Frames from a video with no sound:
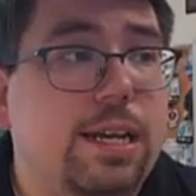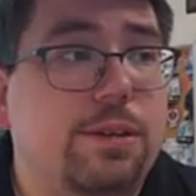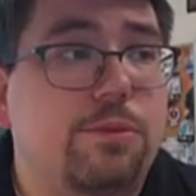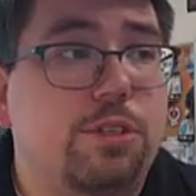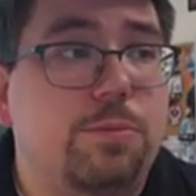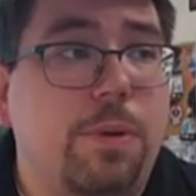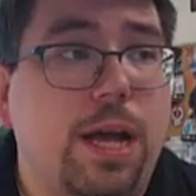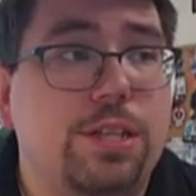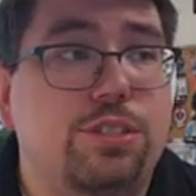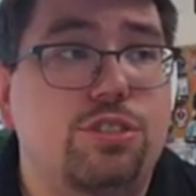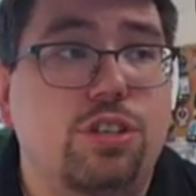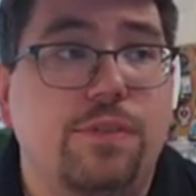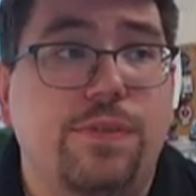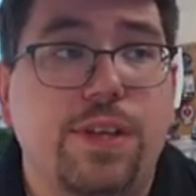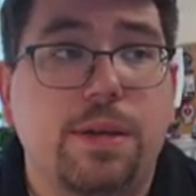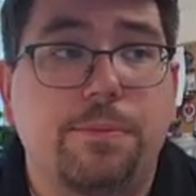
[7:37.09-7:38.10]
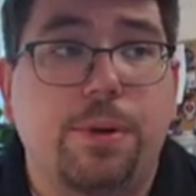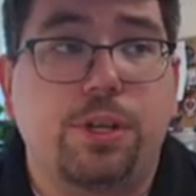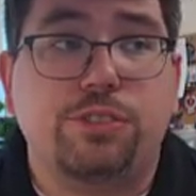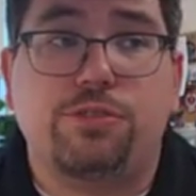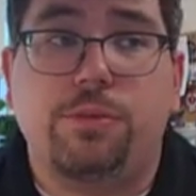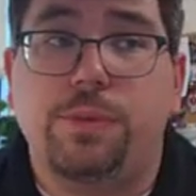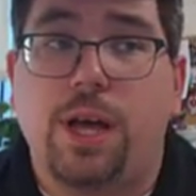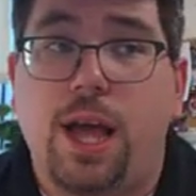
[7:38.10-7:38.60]
it responds to nerve
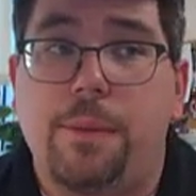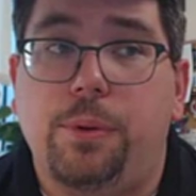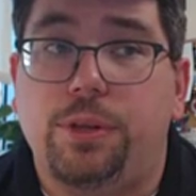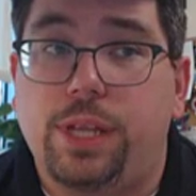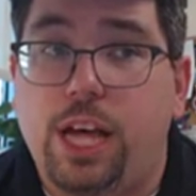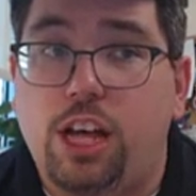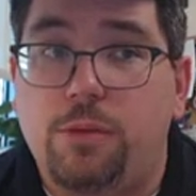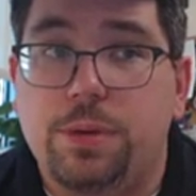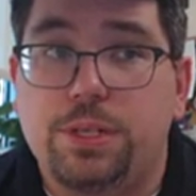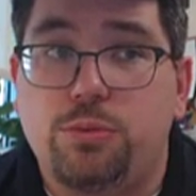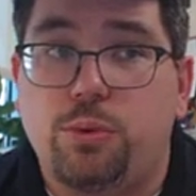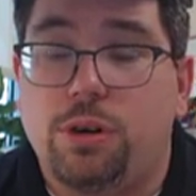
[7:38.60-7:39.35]
impulse from the hypothalamus,